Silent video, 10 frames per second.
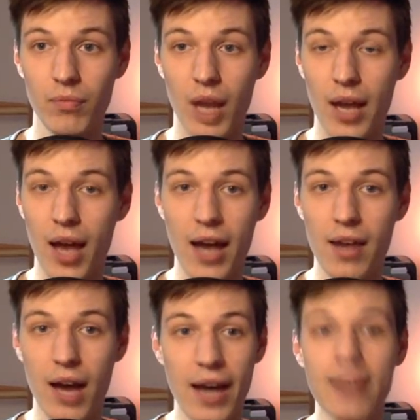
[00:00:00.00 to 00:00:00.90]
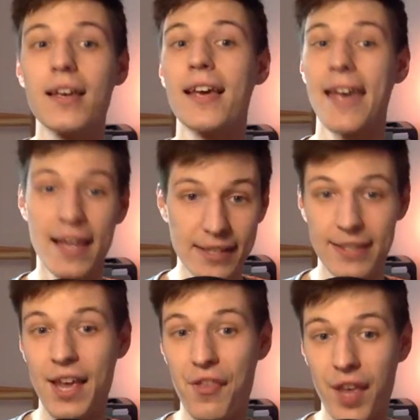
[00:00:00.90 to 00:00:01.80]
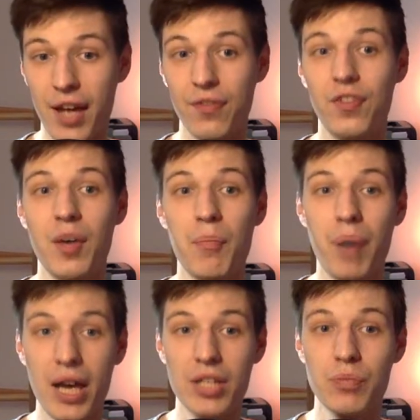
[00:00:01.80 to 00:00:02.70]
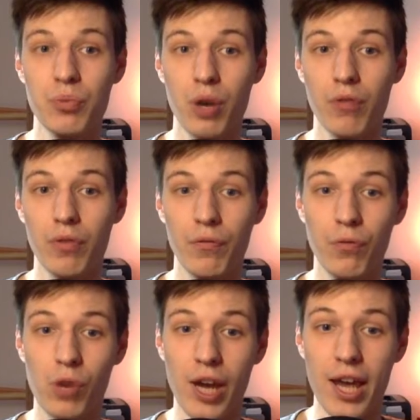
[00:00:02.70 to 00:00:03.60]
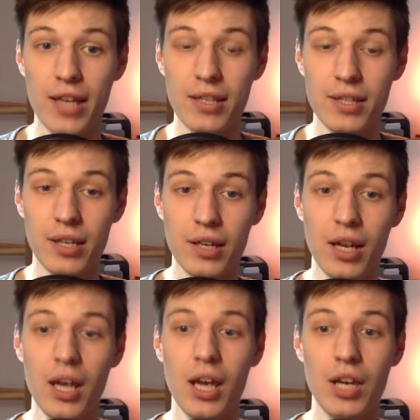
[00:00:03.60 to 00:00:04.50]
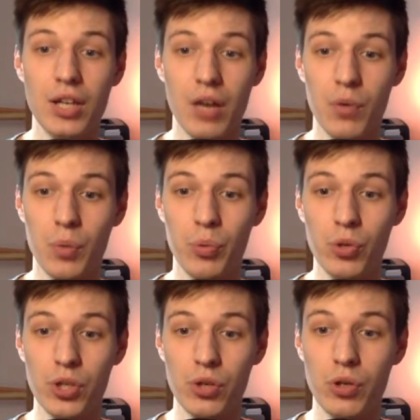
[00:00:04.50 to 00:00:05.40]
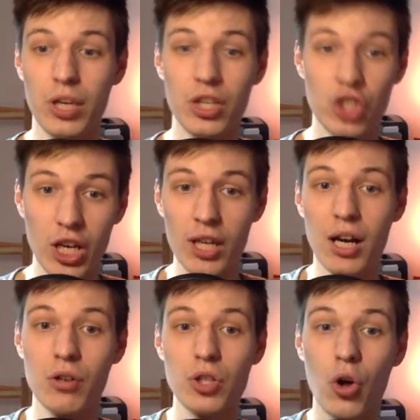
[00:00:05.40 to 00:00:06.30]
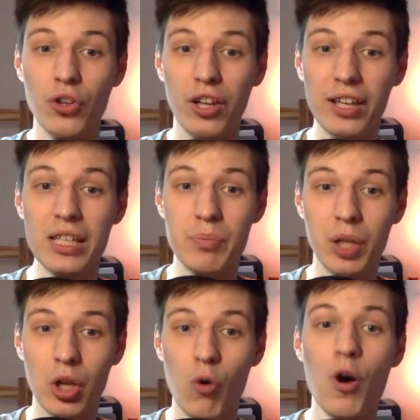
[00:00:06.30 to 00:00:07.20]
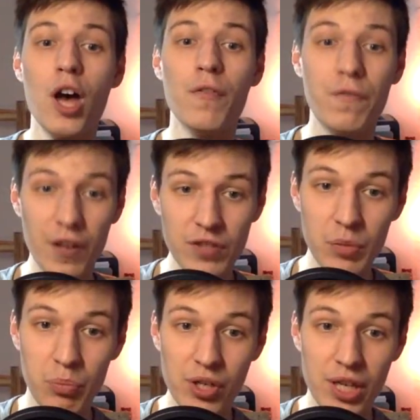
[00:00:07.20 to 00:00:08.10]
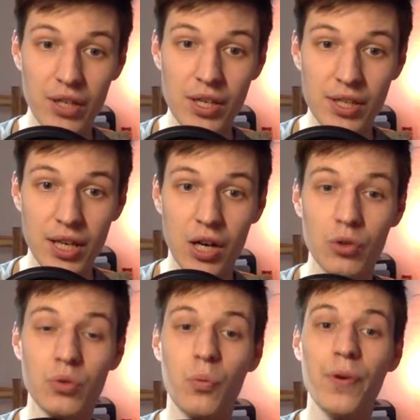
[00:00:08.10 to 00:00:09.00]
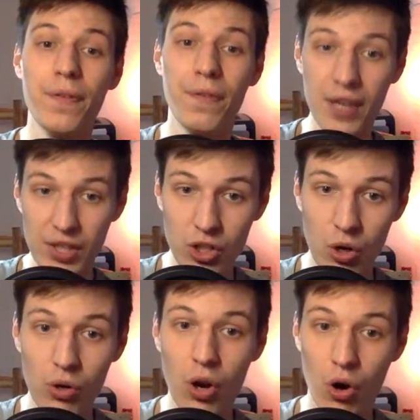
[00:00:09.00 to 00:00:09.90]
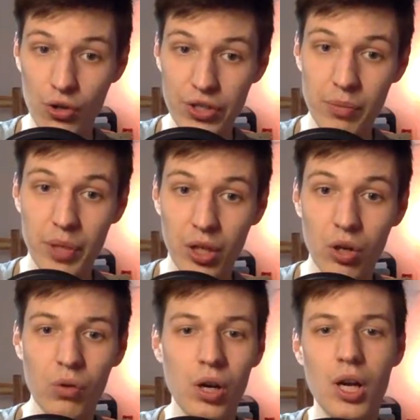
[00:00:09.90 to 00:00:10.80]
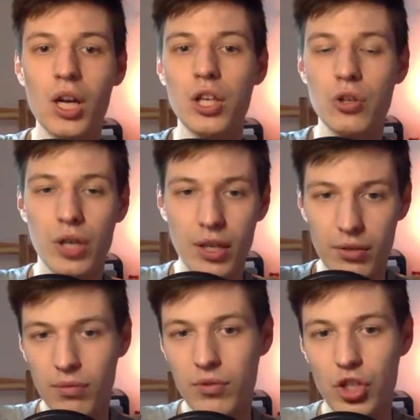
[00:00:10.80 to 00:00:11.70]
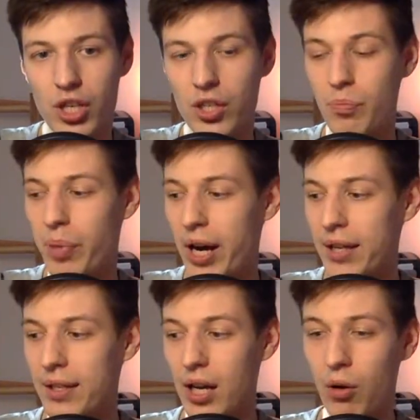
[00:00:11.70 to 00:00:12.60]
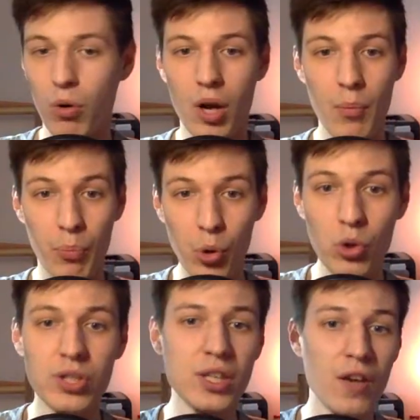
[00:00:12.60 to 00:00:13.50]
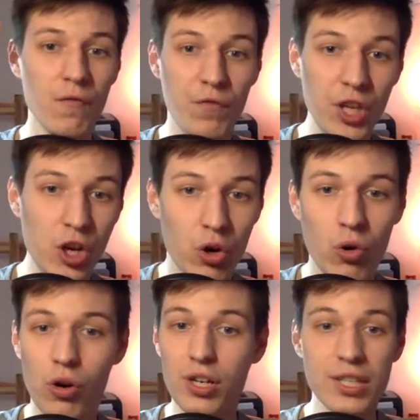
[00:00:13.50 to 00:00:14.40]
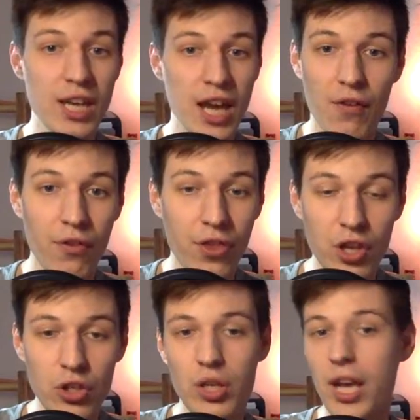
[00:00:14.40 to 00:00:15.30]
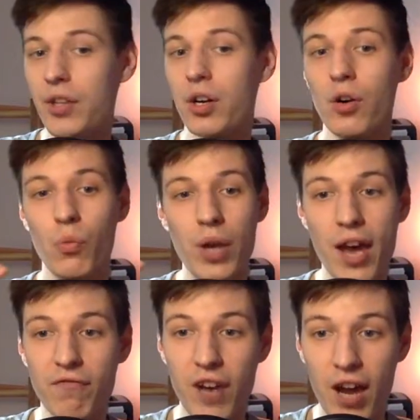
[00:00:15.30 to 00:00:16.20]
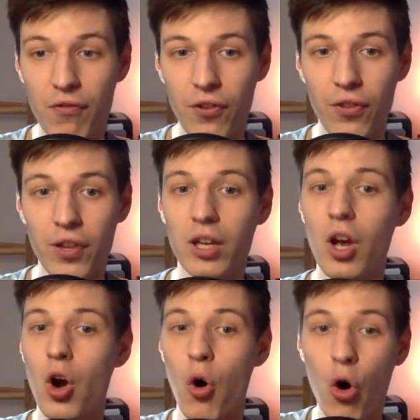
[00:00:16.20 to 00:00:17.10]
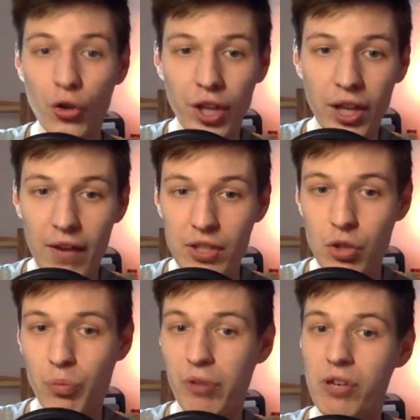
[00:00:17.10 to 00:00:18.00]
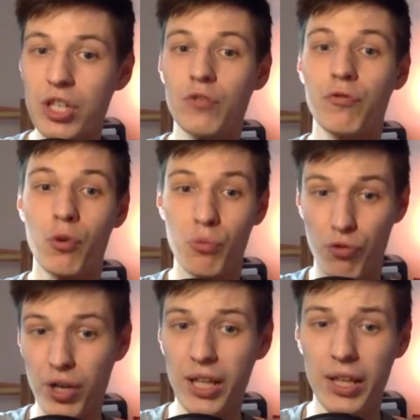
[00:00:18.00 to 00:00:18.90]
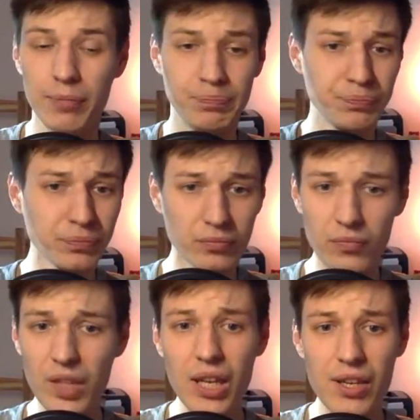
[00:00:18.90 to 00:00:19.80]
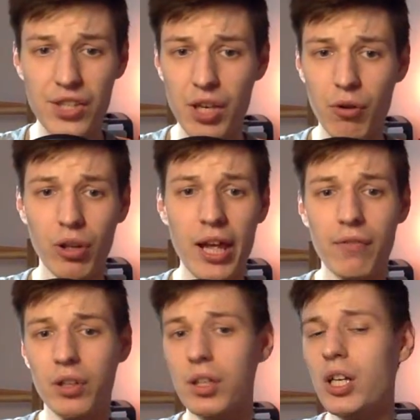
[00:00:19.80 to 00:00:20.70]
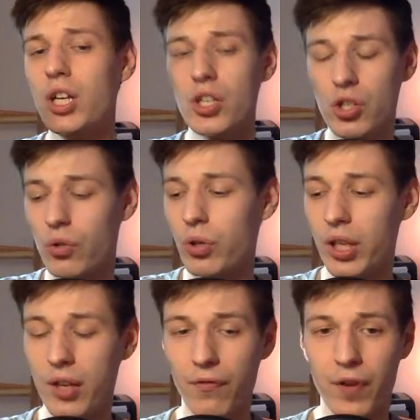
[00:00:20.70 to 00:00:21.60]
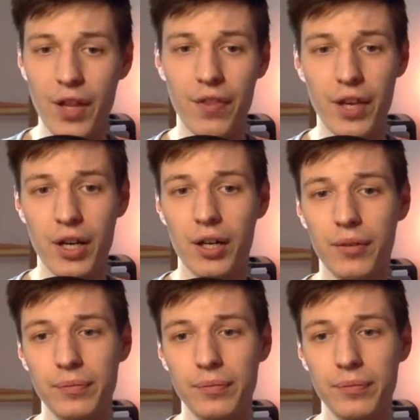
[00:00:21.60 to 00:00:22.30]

I can say that the best program for a handstand in our book, so you can check it out. All the links below. 15% discount with this code also below. You can just buy it now. Books, video course, everything together. We have everything, all the levels of progression from really zero level, so you can find there.